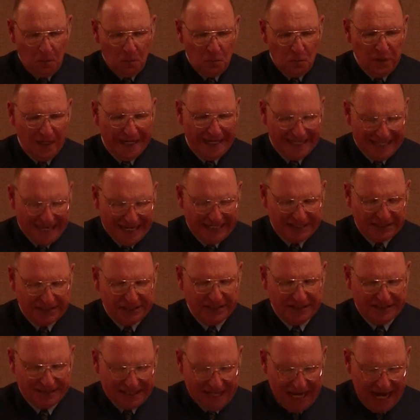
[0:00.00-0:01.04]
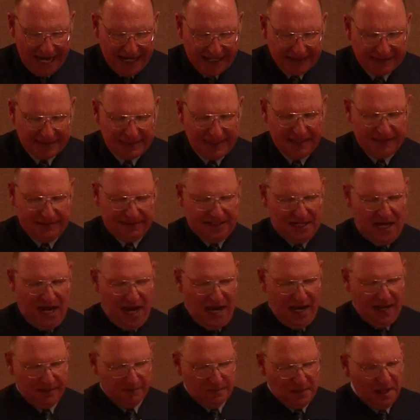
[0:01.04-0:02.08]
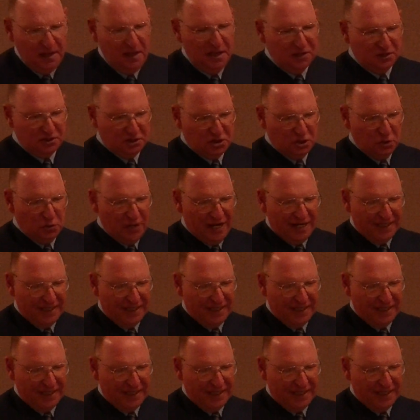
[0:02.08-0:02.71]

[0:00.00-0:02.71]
We need to take the time to